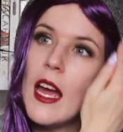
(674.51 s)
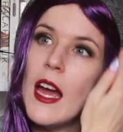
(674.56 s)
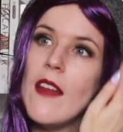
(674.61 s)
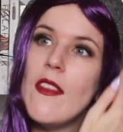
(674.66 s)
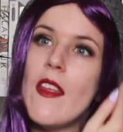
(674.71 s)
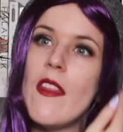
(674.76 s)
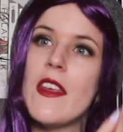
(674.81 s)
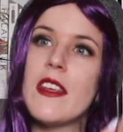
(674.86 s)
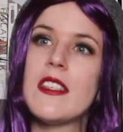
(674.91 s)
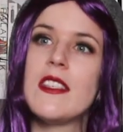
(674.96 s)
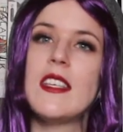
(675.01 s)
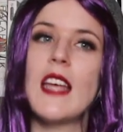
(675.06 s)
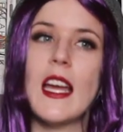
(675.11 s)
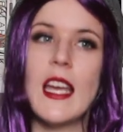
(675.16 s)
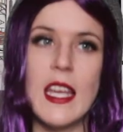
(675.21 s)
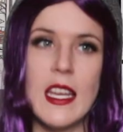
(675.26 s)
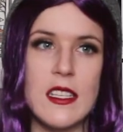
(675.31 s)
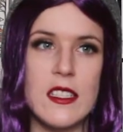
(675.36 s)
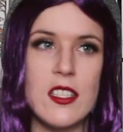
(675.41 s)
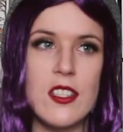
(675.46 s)
And then the
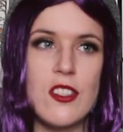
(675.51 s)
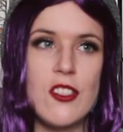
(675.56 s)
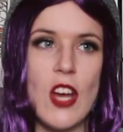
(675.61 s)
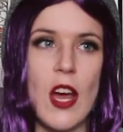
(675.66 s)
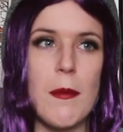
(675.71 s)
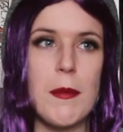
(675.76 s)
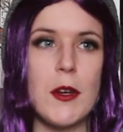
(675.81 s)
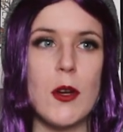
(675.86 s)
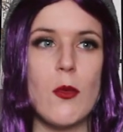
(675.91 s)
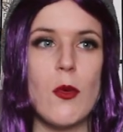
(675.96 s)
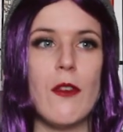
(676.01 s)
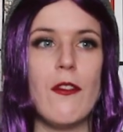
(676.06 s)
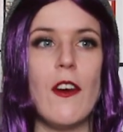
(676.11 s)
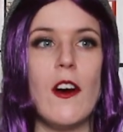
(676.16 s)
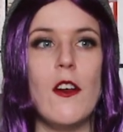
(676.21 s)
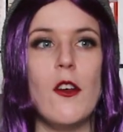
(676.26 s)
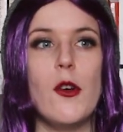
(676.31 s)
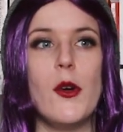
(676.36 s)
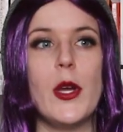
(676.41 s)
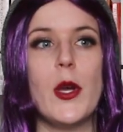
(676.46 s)
second chapter, we're
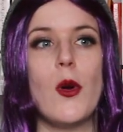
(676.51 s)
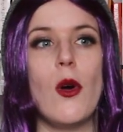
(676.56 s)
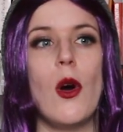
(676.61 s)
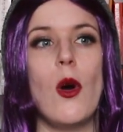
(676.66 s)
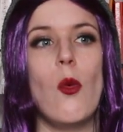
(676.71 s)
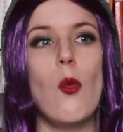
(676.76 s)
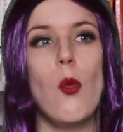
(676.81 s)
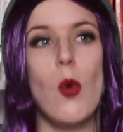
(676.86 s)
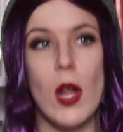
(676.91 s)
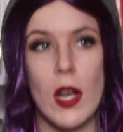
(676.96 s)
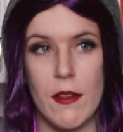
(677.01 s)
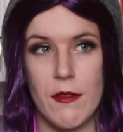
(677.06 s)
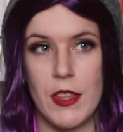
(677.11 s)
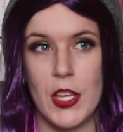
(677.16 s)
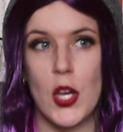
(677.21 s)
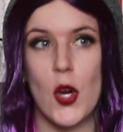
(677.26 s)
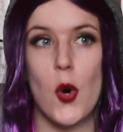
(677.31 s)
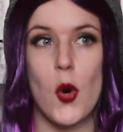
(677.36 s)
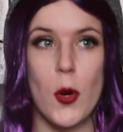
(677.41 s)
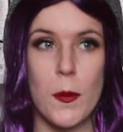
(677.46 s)
following one of
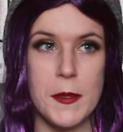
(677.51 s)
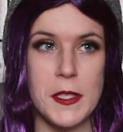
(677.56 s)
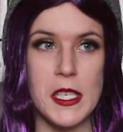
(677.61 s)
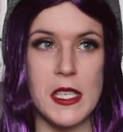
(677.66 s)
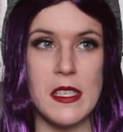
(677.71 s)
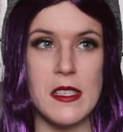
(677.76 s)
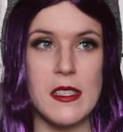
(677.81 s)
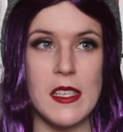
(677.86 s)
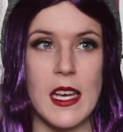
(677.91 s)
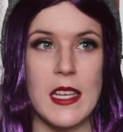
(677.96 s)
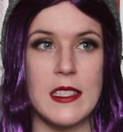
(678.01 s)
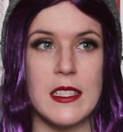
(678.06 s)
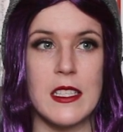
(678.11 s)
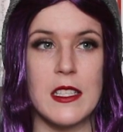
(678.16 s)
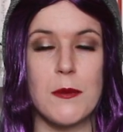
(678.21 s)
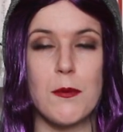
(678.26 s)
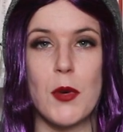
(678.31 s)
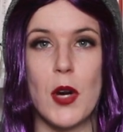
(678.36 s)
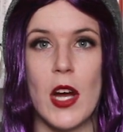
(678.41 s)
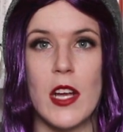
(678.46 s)
the corpses as
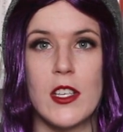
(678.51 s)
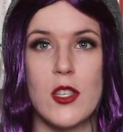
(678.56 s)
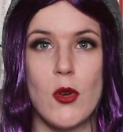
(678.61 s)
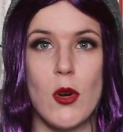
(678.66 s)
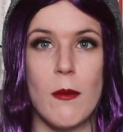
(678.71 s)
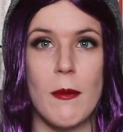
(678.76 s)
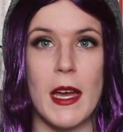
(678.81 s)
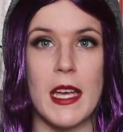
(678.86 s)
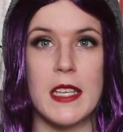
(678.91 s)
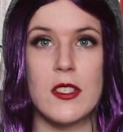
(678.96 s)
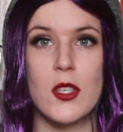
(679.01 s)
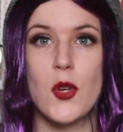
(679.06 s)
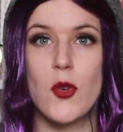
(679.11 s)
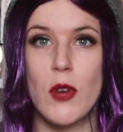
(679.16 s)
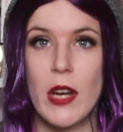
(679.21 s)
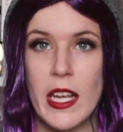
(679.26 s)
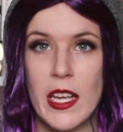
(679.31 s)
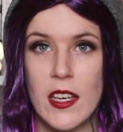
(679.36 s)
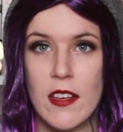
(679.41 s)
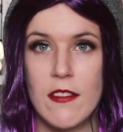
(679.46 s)
it's brought to a mass
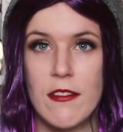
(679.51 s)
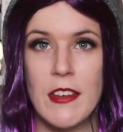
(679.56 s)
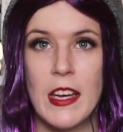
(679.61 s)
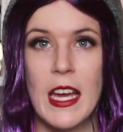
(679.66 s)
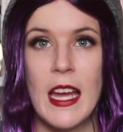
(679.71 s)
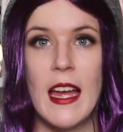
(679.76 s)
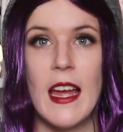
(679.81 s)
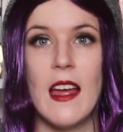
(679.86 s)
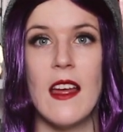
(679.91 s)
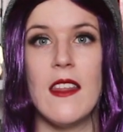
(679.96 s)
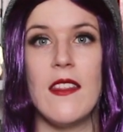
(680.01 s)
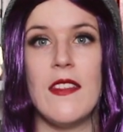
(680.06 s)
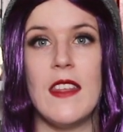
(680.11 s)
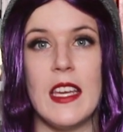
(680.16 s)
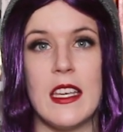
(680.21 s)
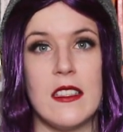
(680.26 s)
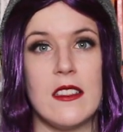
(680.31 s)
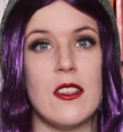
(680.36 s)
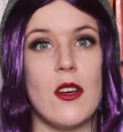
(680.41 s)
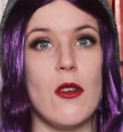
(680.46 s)
grave, and
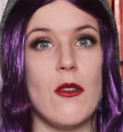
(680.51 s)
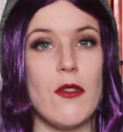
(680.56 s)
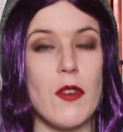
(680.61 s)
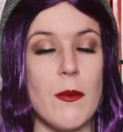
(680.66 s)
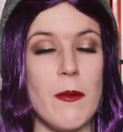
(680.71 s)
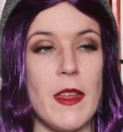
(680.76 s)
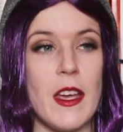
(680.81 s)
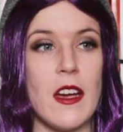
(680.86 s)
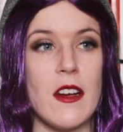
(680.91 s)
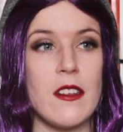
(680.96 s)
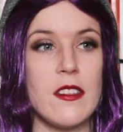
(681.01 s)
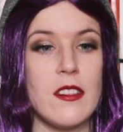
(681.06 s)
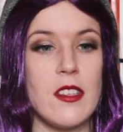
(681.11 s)
things go from there.